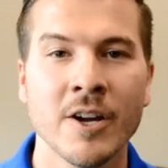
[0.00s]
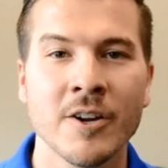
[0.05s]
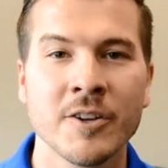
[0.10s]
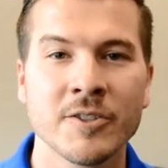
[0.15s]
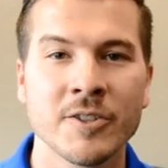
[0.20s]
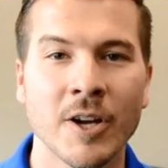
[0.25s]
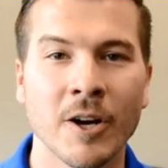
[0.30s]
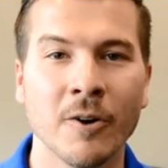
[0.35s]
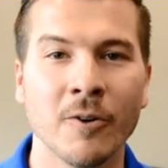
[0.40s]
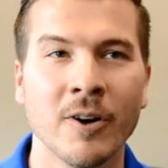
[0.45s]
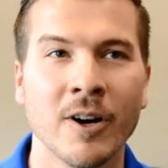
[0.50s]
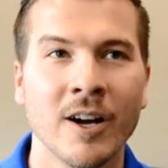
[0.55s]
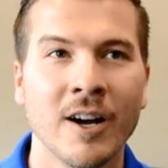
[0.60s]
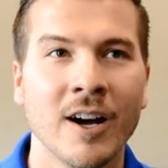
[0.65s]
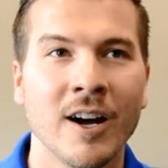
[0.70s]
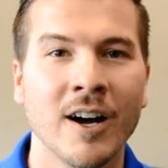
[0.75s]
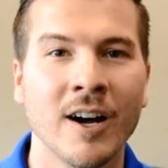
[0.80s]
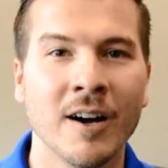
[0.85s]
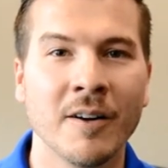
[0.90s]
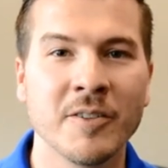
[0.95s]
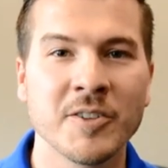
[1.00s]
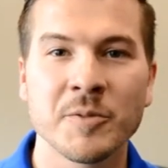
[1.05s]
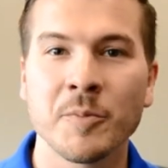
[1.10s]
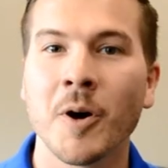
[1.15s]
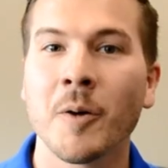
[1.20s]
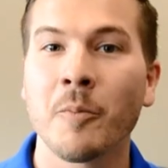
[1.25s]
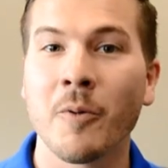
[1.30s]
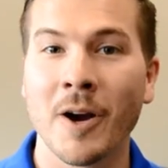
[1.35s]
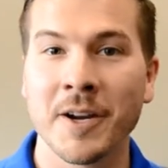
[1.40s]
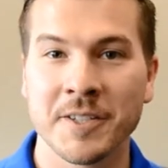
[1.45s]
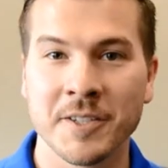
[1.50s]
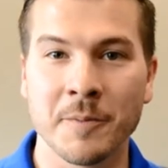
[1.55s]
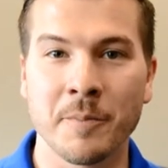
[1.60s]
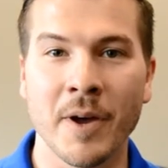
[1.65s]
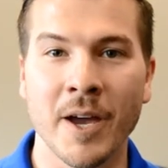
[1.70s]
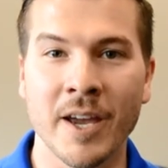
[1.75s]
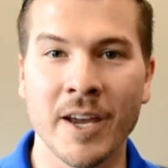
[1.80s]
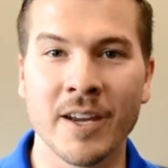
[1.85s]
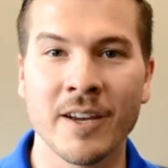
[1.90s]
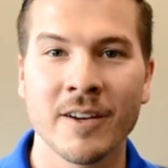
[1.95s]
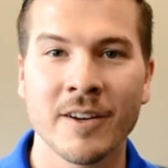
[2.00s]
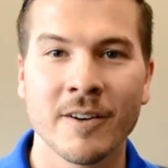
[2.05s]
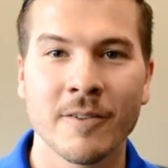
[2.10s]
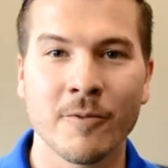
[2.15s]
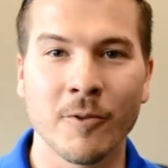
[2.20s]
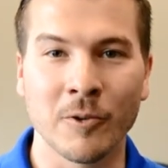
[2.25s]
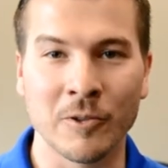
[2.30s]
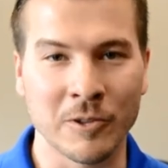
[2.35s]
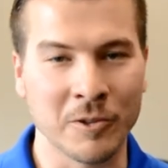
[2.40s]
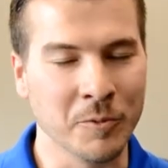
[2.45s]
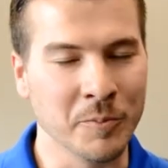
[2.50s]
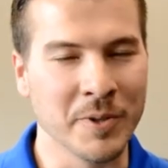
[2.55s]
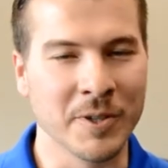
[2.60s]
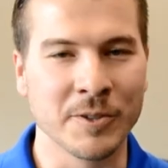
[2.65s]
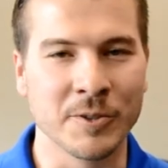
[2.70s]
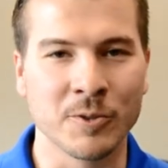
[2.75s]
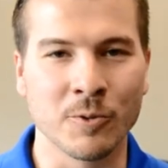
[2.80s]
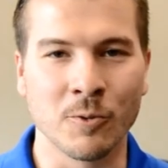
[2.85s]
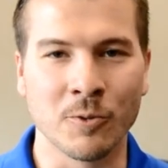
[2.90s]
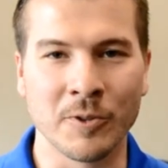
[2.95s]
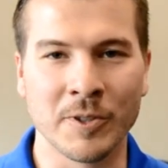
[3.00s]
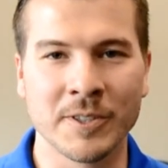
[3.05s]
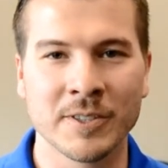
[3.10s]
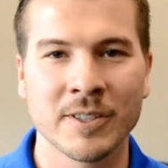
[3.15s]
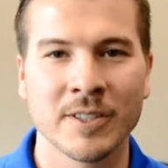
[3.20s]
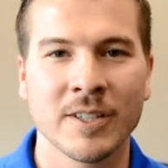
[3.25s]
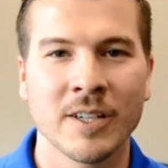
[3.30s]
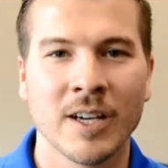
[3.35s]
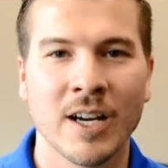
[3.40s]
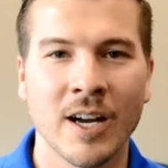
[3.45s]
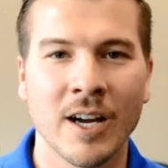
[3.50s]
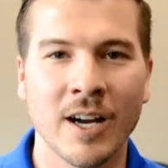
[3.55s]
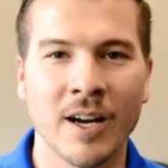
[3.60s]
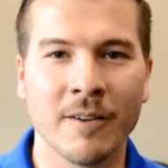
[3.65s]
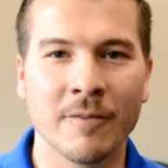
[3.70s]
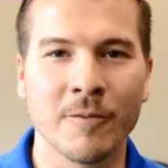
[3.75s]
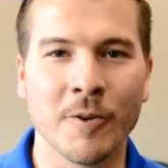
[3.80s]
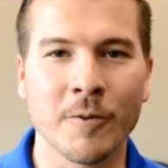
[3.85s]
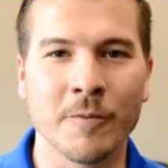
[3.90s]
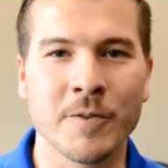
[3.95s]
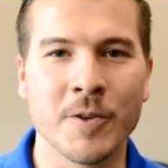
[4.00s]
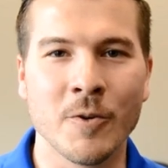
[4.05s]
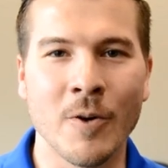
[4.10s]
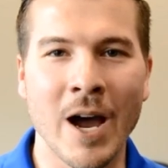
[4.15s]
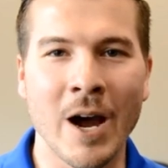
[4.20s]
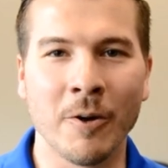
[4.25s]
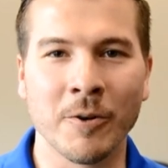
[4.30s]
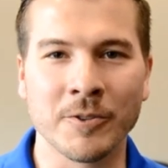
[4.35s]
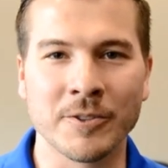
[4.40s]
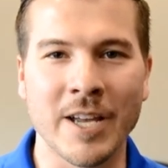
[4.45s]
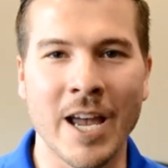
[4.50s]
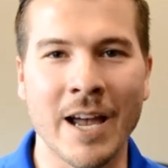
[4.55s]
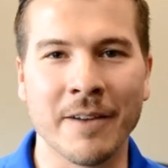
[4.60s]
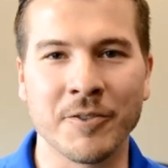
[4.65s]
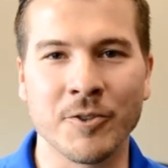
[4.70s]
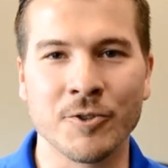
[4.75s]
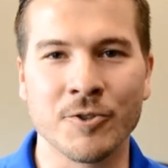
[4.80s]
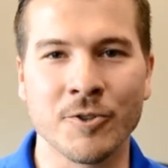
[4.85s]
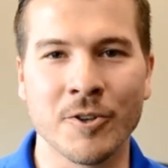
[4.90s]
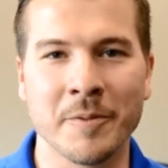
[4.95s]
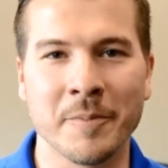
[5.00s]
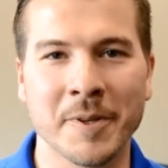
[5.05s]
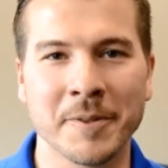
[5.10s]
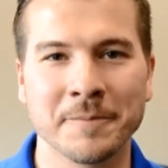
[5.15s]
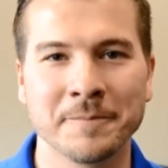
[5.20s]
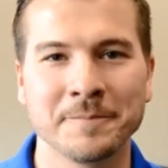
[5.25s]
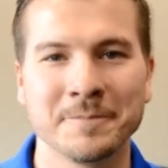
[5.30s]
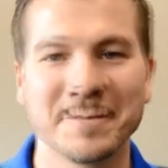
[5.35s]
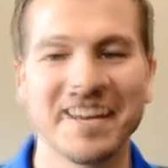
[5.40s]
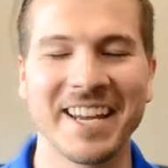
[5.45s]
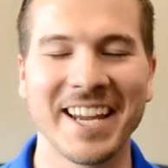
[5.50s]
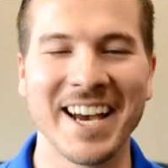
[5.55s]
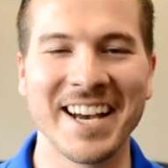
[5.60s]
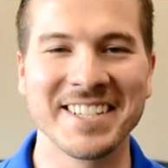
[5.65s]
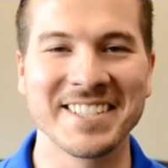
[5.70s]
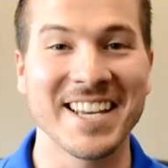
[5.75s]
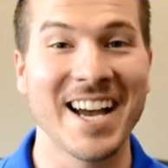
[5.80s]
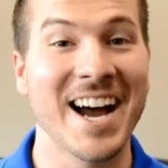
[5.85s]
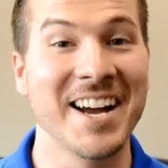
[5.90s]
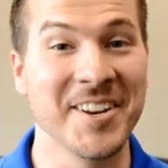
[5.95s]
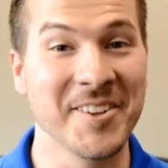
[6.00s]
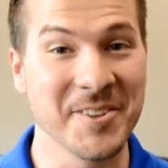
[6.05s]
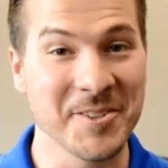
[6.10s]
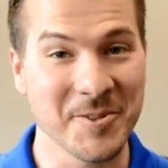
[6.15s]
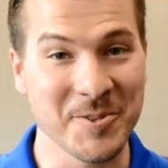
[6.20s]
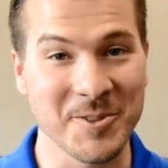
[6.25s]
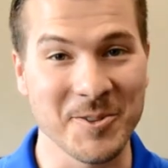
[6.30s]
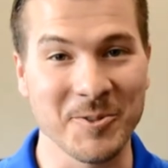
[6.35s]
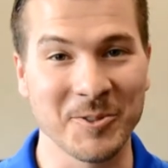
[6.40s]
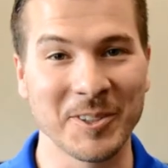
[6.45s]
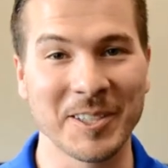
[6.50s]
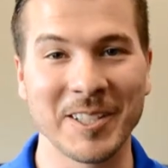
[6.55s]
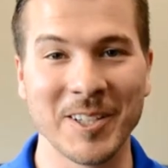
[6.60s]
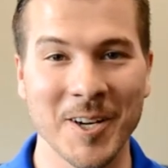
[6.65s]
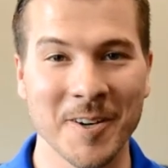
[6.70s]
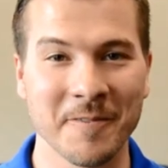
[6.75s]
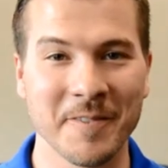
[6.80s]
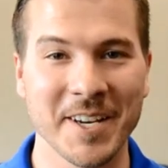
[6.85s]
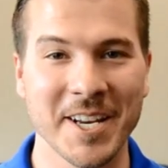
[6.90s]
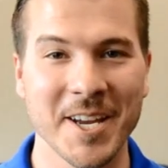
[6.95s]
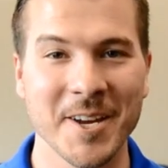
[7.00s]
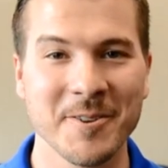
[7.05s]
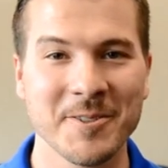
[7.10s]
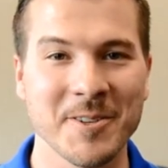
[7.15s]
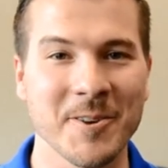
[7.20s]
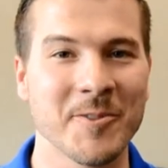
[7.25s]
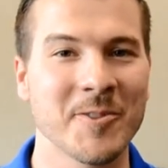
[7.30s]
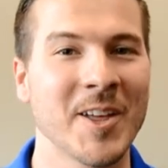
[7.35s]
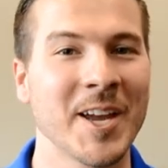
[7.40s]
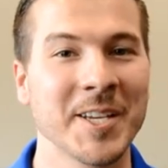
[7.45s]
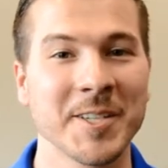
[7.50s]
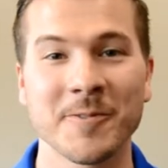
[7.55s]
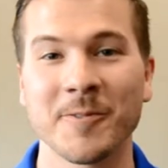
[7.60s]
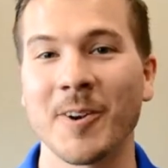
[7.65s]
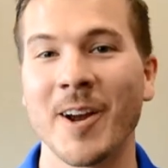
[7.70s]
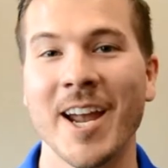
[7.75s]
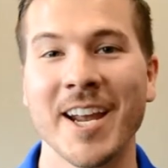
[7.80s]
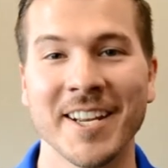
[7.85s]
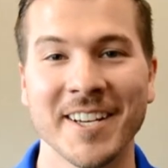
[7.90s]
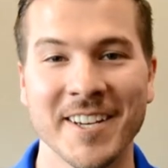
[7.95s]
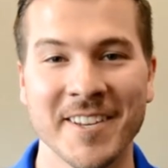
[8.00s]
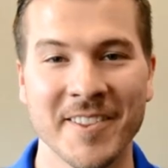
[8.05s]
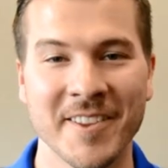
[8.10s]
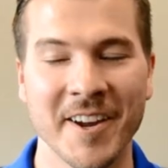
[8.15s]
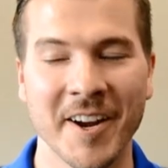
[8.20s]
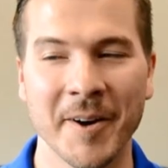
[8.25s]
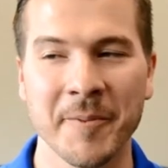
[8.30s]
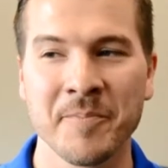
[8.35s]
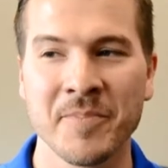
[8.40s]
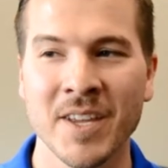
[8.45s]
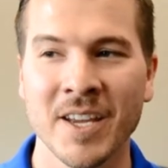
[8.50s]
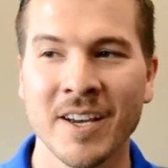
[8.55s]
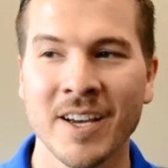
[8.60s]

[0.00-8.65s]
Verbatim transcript: So uh, small price to pay for a little bit of soreness uh, for a few hours after treatment. Okay guys, I know this was a really long video, so thanks for hanging in there.